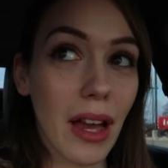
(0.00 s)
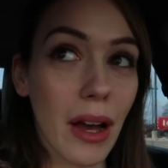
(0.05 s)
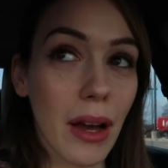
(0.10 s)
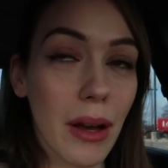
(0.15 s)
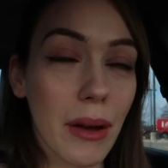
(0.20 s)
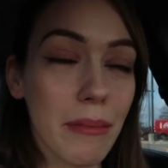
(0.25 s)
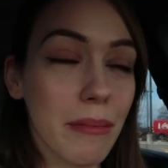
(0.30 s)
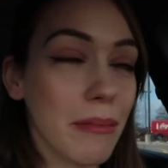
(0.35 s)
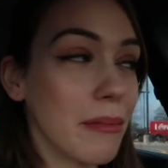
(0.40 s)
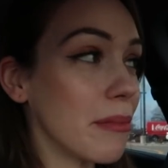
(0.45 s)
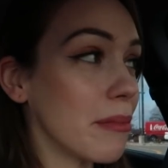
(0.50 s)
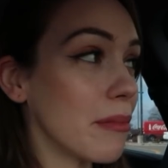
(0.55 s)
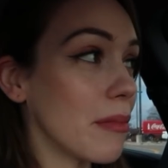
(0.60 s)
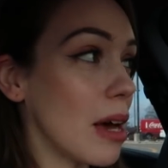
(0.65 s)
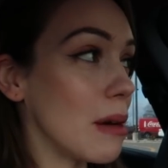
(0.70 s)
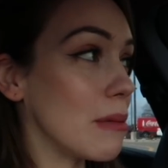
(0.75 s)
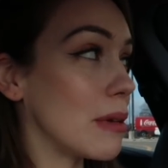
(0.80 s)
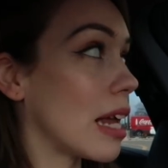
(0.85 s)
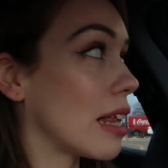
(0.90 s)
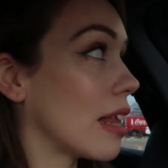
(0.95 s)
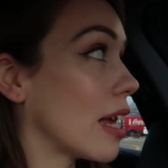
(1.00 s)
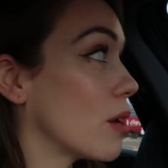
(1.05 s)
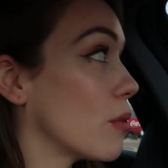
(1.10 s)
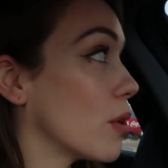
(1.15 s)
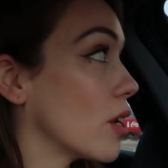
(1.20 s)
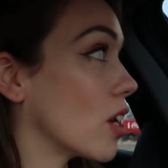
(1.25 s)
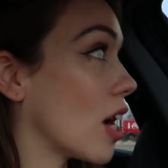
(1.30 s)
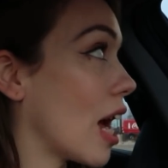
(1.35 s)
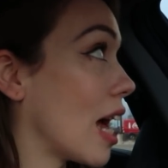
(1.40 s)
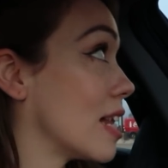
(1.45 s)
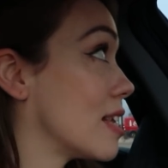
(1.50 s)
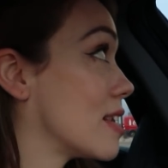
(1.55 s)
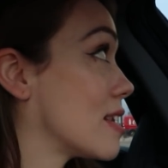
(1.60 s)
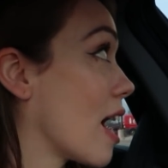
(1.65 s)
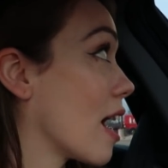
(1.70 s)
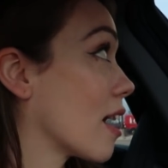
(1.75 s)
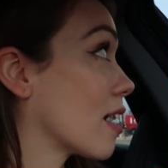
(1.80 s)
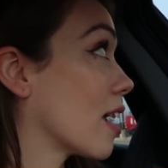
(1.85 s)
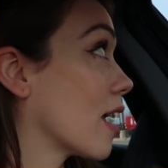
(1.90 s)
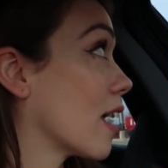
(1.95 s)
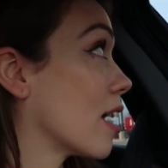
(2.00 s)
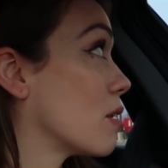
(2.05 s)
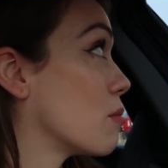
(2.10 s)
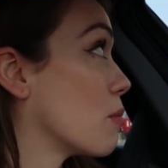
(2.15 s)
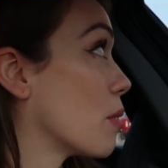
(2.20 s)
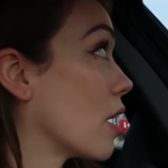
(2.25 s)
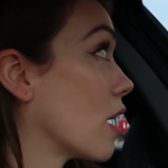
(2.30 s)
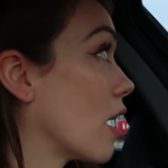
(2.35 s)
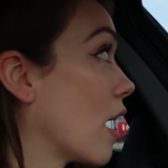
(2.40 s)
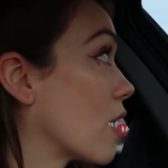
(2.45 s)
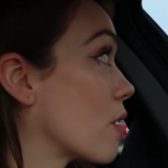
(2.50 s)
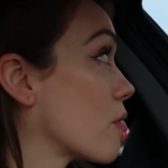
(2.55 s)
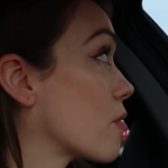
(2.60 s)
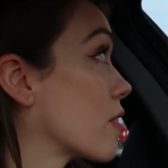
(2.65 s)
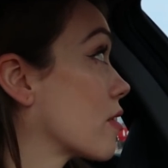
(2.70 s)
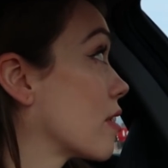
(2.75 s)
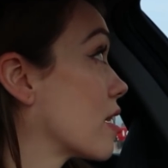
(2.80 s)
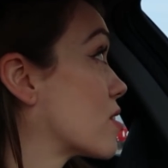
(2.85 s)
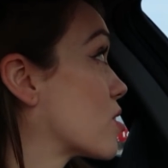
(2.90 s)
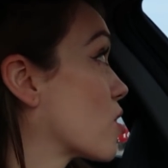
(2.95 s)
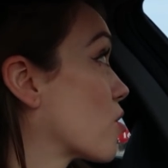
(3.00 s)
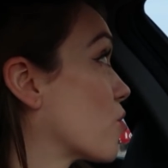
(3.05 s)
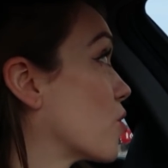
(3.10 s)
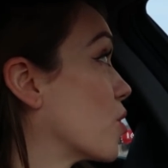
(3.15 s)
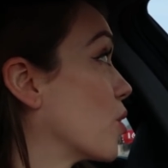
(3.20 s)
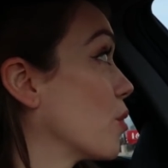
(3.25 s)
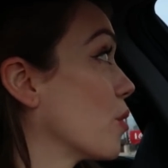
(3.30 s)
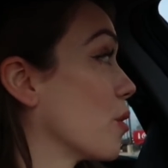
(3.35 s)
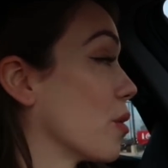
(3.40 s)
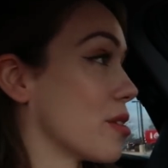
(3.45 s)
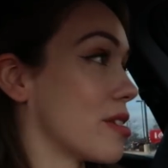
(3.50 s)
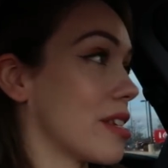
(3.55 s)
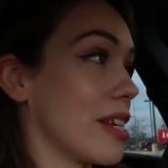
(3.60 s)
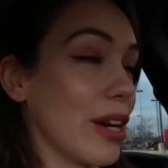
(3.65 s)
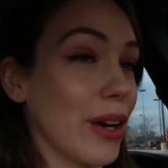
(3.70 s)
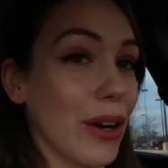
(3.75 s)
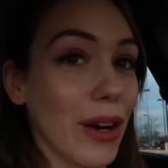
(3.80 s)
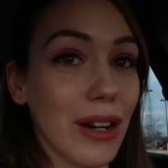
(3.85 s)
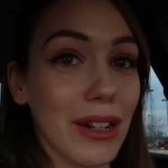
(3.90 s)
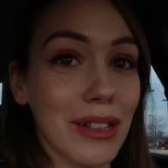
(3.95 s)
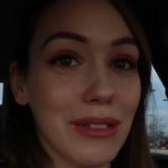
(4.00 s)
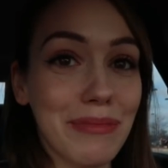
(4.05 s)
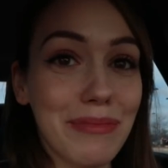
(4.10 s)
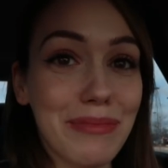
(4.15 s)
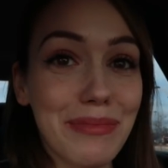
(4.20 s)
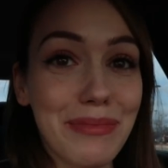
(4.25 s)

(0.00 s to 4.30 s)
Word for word: Um, I mean, I like where your head's at, kid, but I don't think they serve noodles here.